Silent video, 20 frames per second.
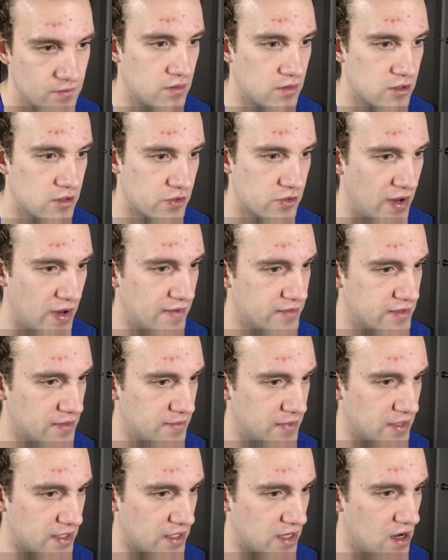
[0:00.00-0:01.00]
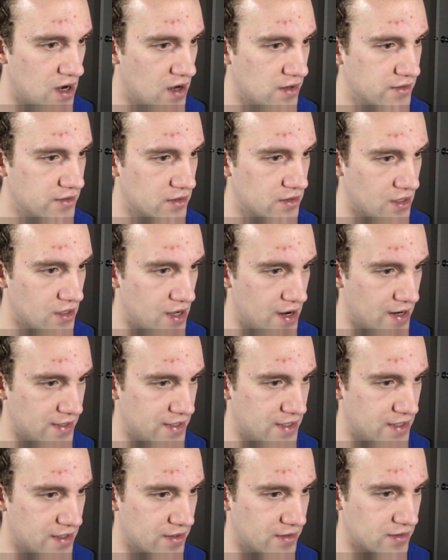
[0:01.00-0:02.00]
So we have something underlined
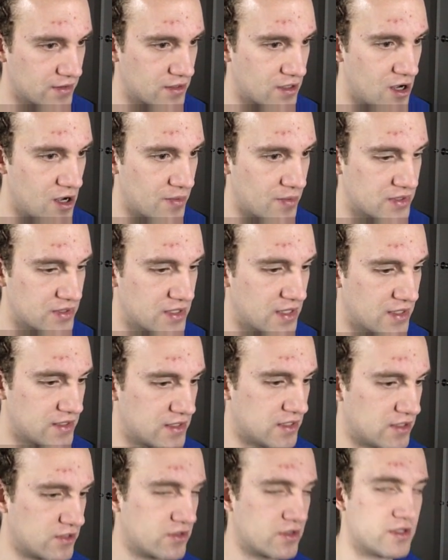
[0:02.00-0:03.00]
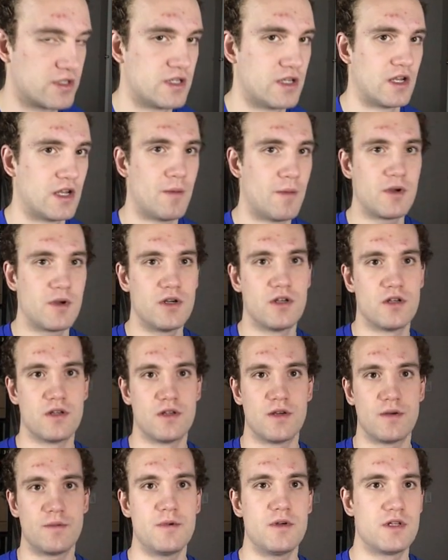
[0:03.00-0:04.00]
here in the comments. That's interesting. I'm
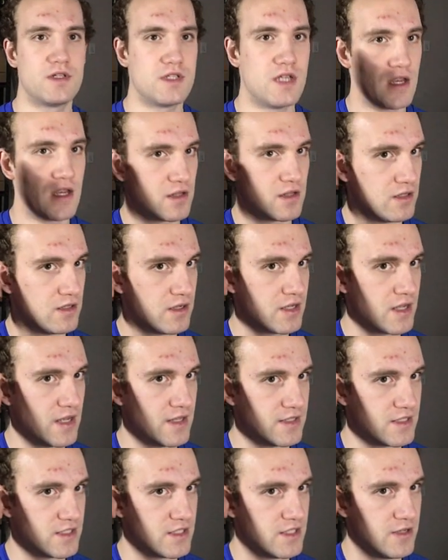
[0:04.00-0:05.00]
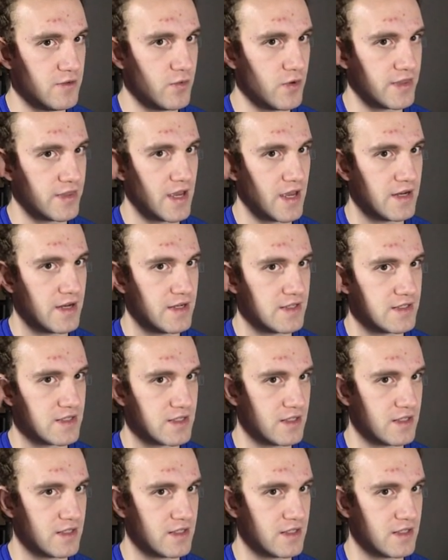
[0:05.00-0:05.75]
gonna take a look and see what that is